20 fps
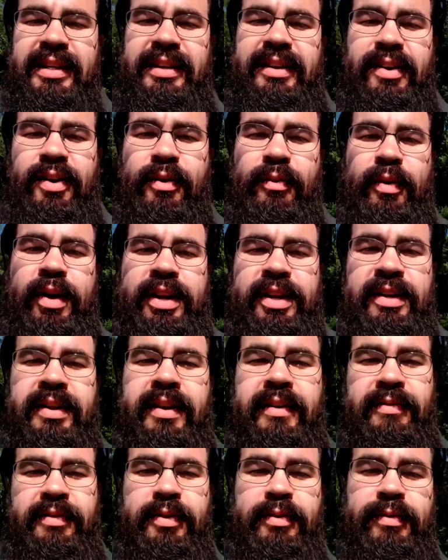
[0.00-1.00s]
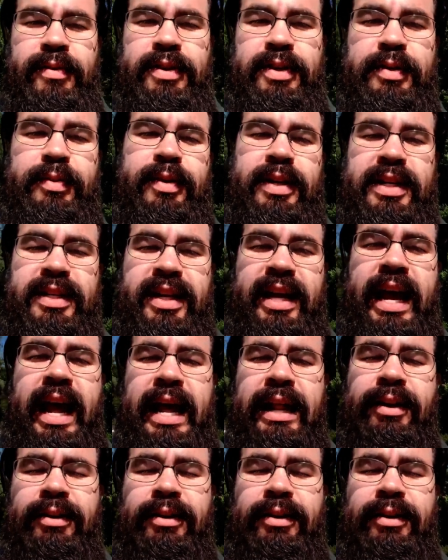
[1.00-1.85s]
if you will just want to say I